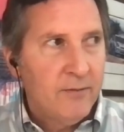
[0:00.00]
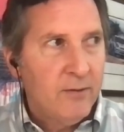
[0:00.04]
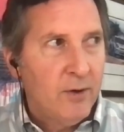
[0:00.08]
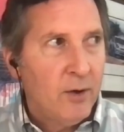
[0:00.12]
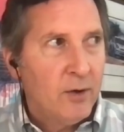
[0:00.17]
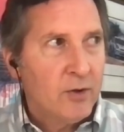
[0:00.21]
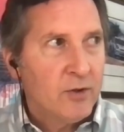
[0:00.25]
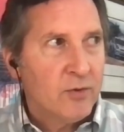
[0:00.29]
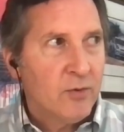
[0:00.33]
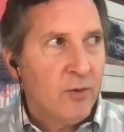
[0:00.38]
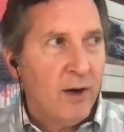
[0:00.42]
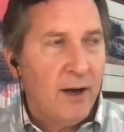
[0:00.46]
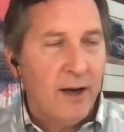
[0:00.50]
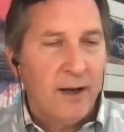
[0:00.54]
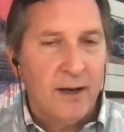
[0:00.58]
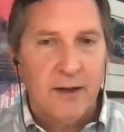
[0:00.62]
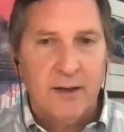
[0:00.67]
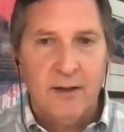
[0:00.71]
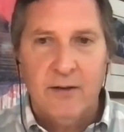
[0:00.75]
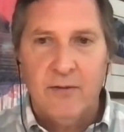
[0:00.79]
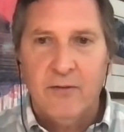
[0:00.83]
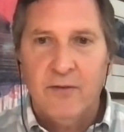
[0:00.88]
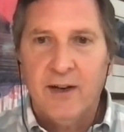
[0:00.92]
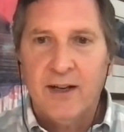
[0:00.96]

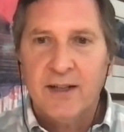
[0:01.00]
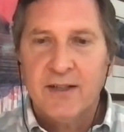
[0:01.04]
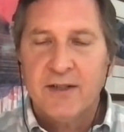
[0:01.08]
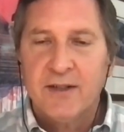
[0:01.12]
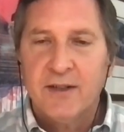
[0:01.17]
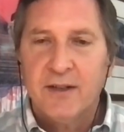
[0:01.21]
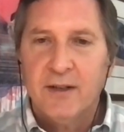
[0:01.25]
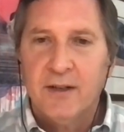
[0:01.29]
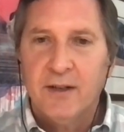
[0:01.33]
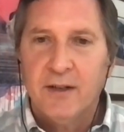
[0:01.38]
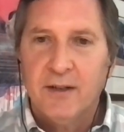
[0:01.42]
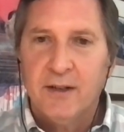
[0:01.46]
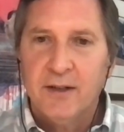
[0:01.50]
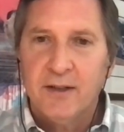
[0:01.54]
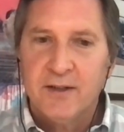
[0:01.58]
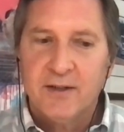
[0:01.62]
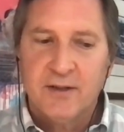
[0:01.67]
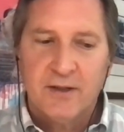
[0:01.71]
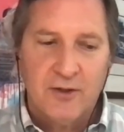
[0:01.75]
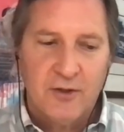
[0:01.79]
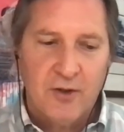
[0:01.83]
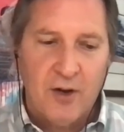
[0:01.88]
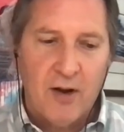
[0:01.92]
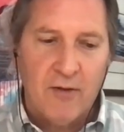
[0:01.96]
Volkswagen invested in this
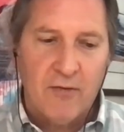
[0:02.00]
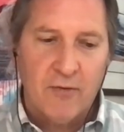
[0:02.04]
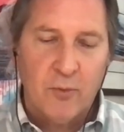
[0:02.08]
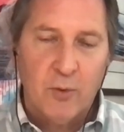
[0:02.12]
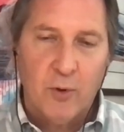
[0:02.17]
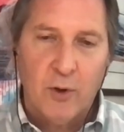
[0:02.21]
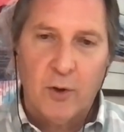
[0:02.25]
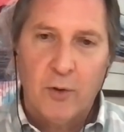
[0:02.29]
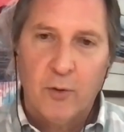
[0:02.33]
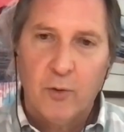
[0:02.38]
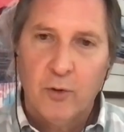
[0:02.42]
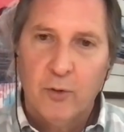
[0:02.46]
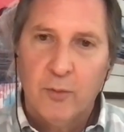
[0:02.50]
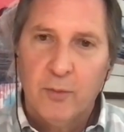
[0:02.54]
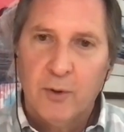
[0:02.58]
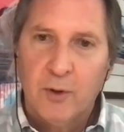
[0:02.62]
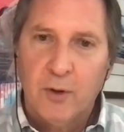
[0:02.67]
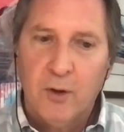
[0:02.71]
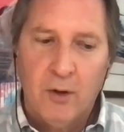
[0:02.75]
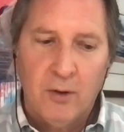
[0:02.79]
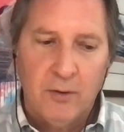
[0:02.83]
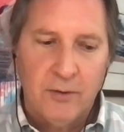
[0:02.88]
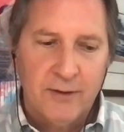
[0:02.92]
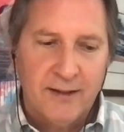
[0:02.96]
software group
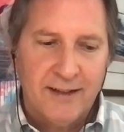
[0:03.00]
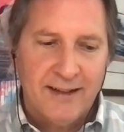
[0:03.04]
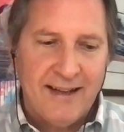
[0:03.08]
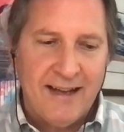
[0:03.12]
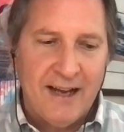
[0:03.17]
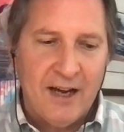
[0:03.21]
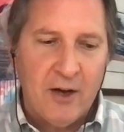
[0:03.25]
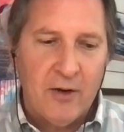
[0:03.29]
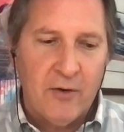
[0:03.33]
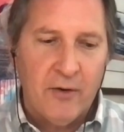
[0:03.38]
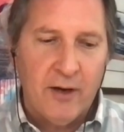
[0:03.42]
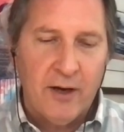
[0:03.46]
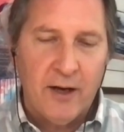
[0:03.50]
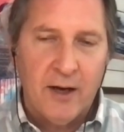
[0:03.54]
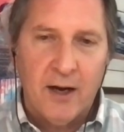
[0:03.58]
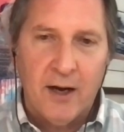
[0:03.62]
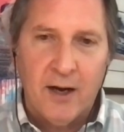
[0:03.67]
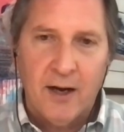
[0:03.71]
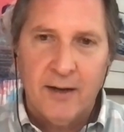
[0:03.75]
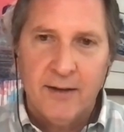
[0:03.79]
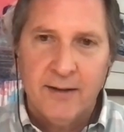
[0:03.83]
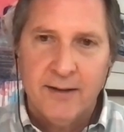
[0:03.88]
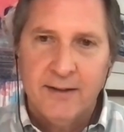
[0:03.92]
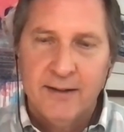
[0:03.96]
called
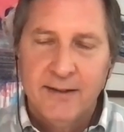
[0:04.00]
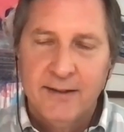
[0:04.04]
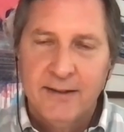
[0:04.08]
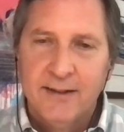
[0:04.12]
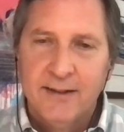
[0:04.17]
Cariad,